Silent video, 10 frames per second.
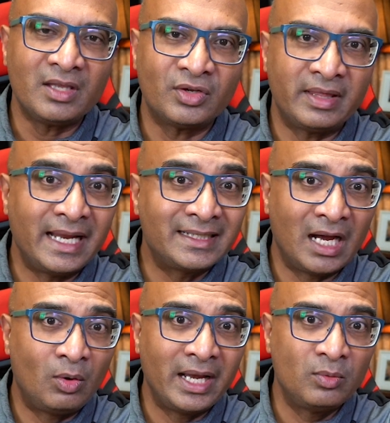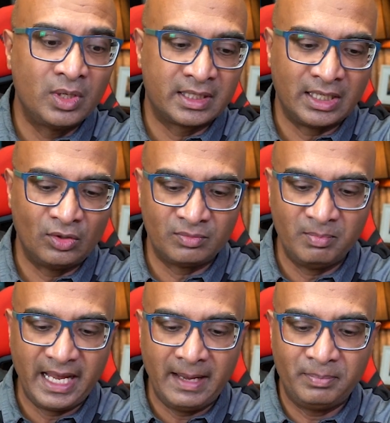So that's how I worked out
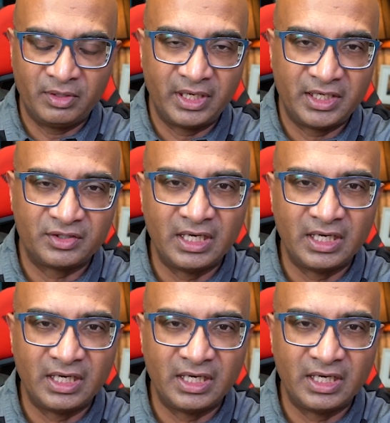my amperage.